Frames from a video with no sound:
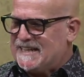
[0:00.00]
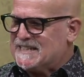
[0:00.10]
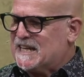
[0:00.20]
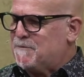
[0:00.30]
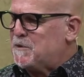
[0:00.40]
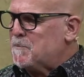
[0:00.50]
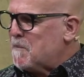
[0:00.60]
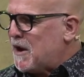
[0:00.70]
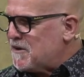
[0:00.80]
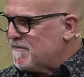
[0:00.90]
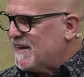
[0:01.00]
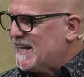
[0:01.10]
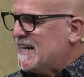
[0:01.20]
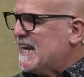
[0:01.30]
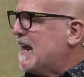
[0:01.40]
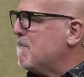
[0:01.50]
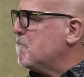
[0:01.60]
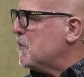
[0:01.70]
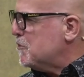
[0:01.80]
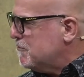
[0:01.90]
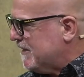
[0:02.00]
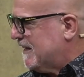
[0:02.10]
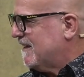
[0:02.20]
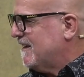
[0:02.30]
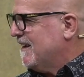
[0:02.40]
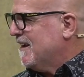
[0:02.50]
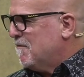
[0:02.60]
to keep you motivated and moving